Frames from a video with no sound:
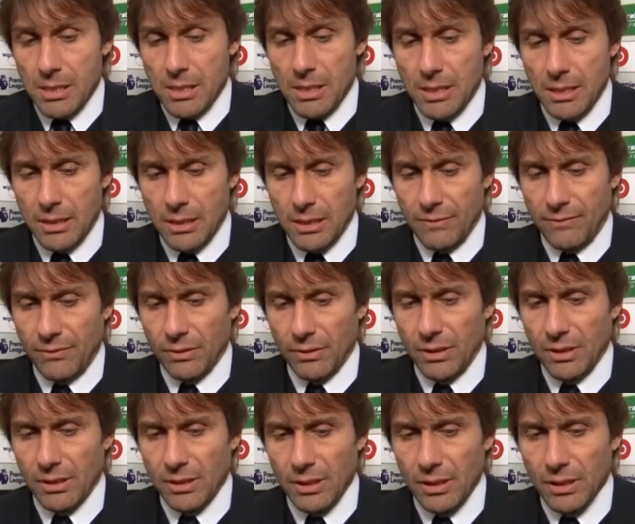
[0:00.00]
And for
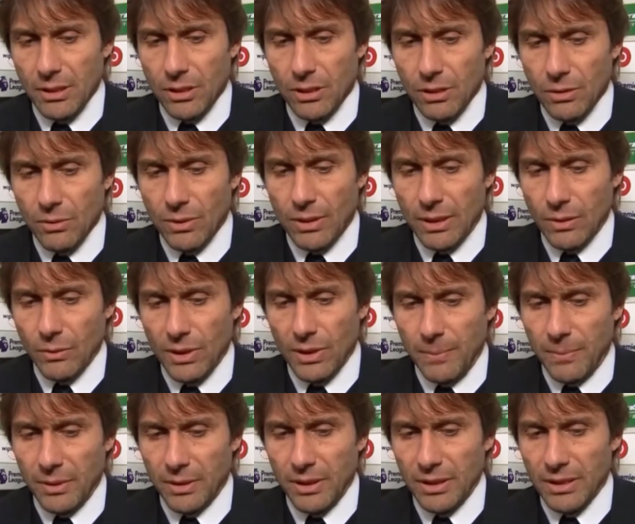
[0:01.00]
this reason, when
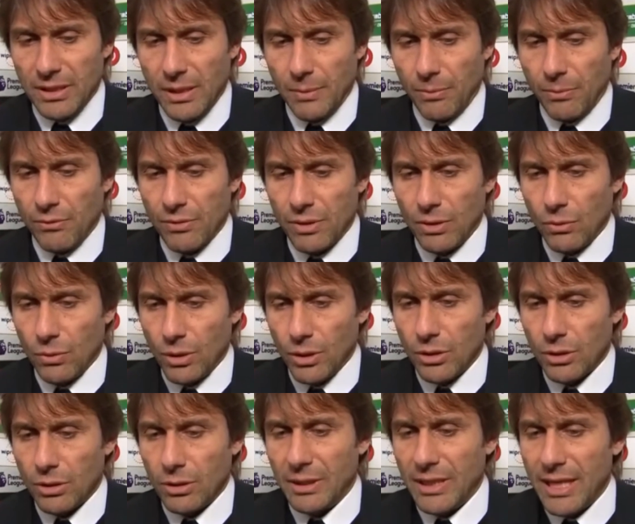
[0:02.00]
happened this type of
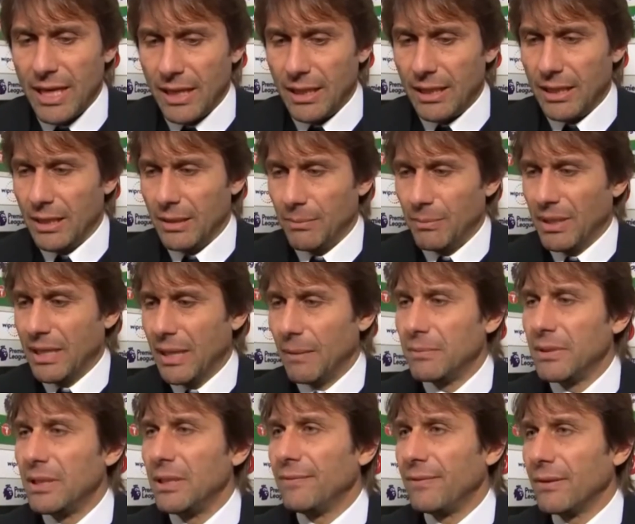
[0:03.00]
situation, then
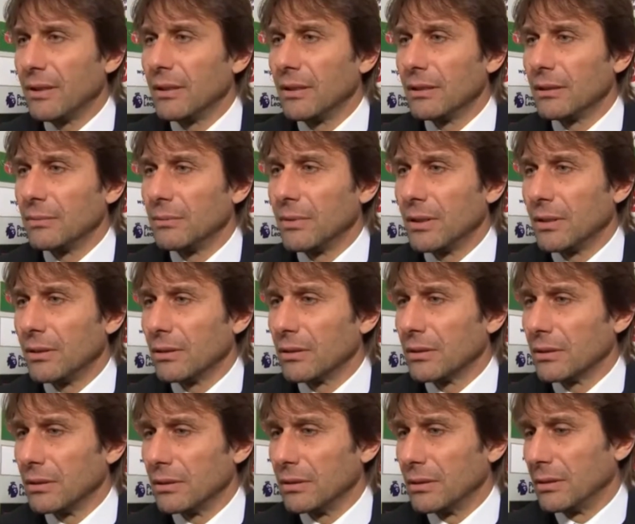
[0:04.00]
become difficult
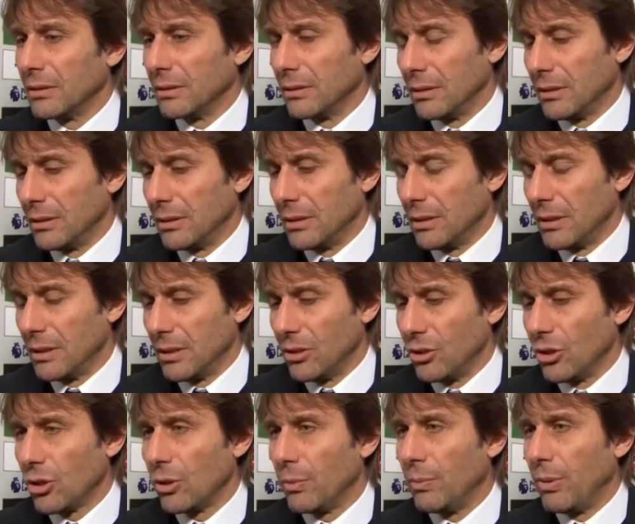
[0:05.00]
because
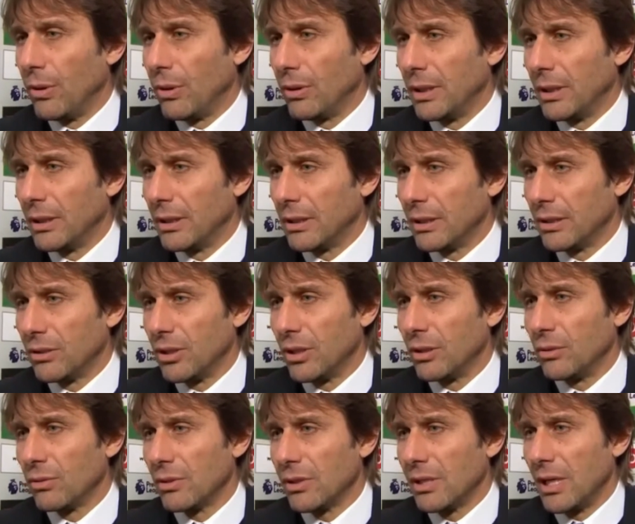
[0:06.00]
your opponent
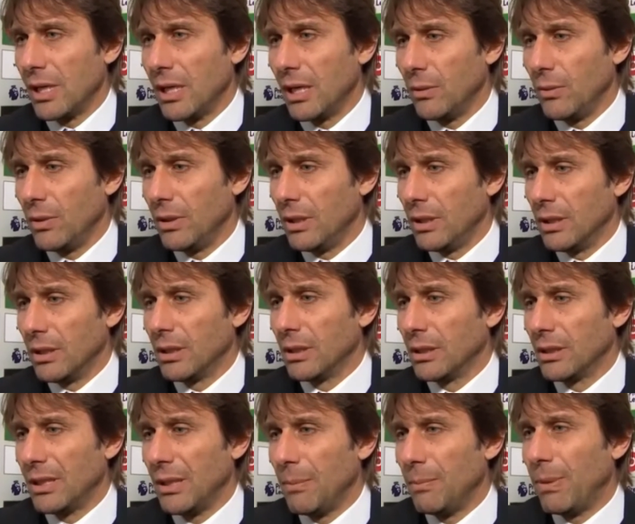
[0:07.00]
try to stay with
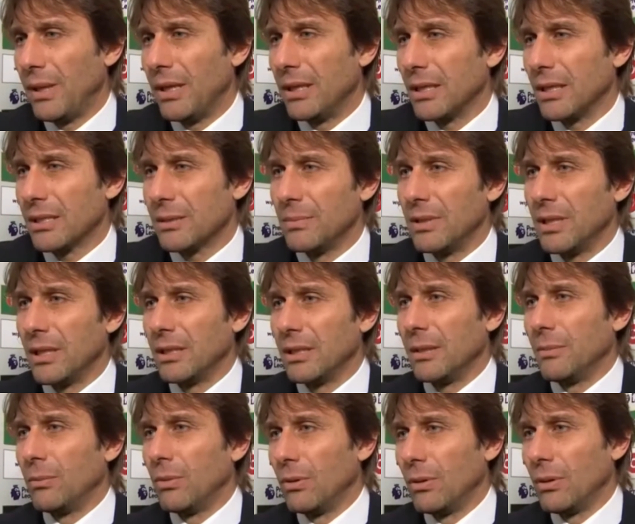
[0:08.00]
10 players behind
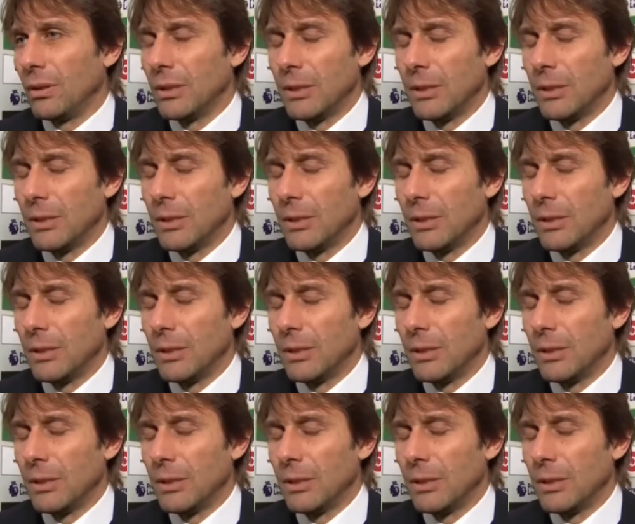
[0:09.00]
the ball.